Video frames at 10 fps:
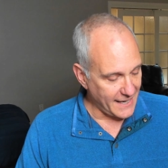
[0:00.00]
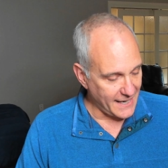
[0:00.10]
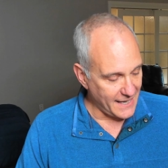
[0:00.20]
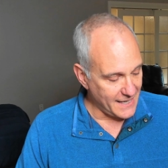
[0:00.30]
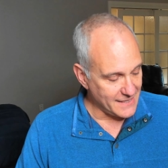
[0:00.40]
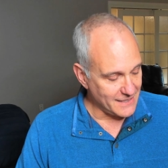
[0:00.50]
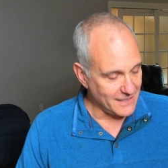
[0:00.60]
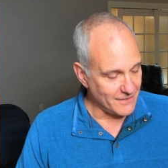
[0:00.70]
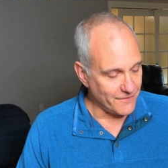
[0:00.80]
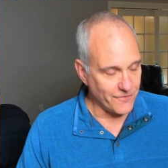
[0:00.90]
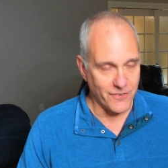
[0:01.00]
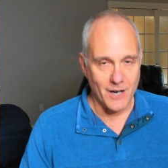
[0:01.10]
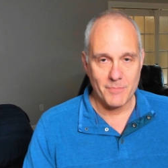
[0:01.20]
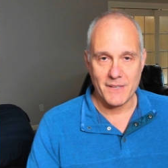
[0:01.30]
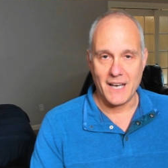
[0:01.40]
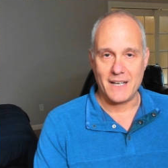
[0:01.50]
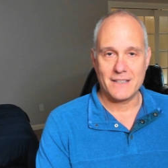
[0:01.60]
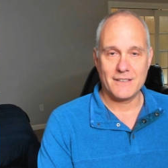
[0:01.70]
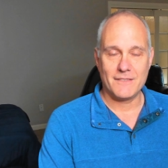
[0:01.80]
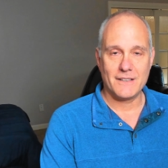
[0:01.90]
And from
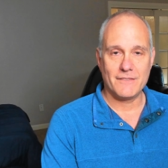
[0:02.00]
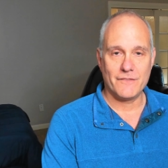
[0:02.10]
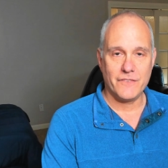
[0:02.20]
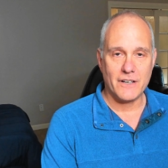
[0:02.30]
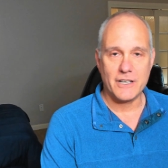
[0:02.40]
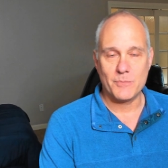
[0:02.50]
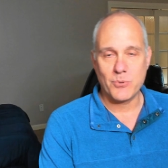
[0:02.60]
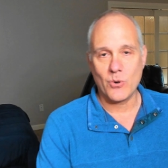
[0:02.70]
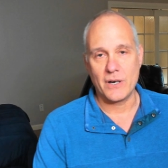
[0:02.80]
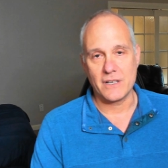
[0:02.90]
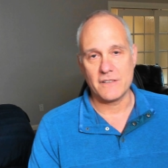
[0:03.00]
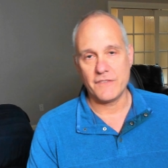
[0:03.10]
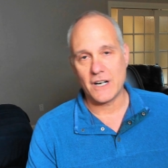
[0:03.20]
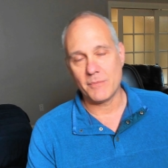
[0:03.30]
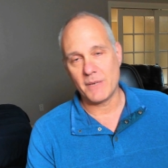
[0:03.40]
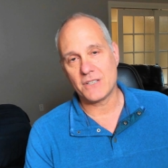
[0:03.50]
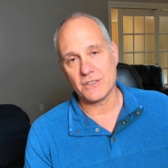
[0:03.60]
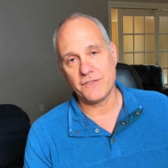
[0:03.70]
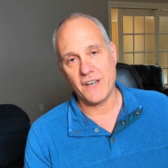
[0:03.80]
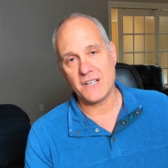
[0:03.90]
that very important developmental
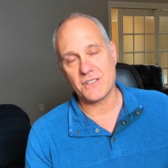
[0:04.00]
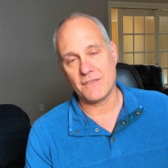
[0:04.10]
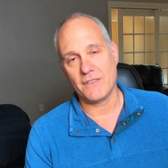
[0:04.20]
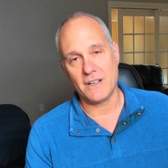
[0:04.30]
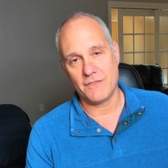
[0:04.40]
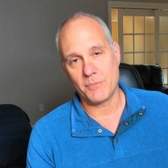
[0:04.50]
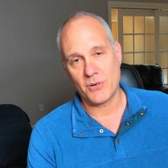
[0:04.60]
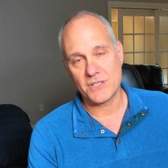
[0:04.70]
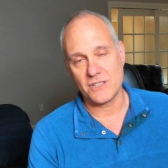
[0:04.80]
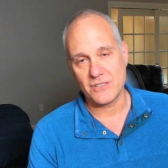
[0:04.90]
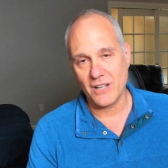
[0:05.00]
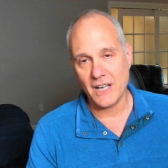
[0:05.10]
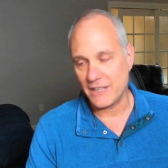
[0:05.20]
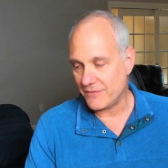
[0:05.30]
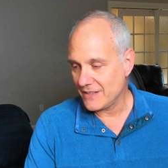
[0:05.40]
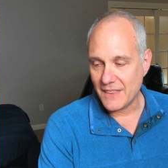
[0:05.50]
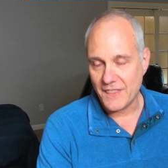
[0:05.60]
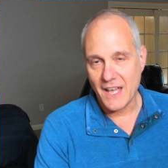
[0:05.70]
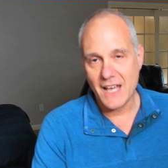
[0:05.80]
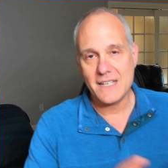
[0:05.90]
phase of, of a person's life,
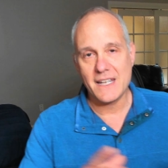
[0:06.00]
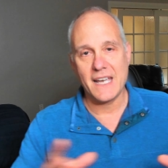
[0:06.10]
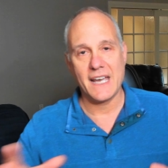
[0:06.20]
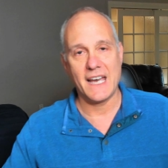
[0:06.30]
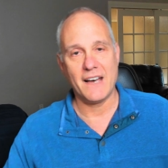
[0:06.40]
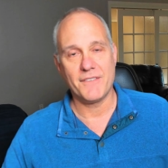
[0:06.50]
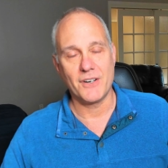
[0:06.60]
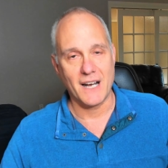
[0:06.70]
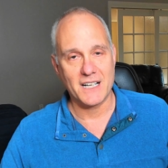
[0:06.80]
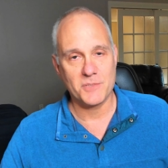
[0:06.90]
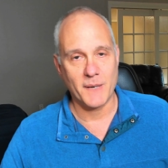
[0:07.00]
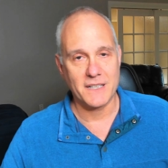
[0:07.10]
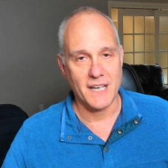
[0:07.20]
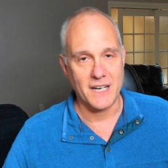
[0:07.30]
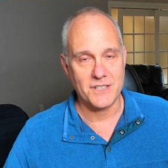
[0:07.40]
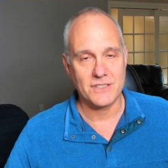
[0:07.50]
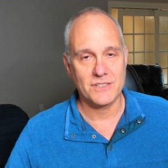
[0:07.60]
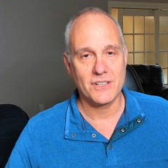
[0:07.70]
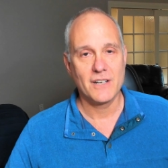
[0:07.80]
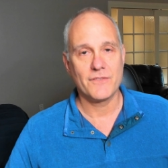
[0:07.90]
then they have their
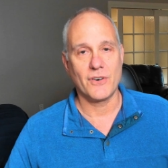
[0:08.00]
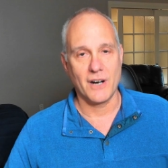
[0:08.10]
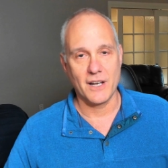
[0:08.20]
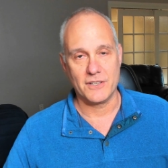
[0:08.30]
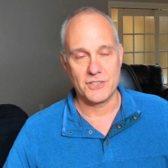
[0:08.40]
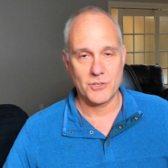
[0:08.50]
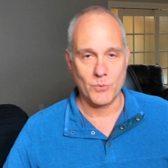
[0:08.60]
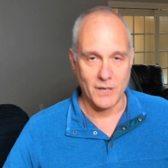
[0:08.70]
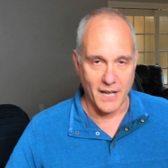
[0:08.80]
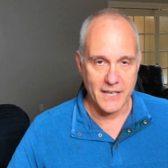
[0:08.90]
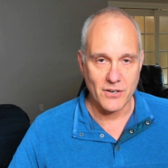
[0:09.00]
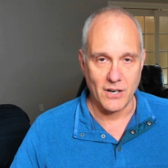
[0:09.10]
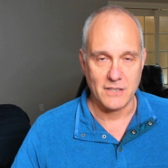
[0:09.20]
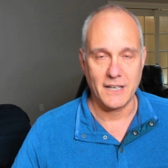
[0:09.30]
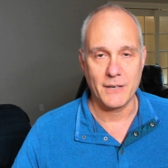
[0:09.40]
expectations for others, or what I call a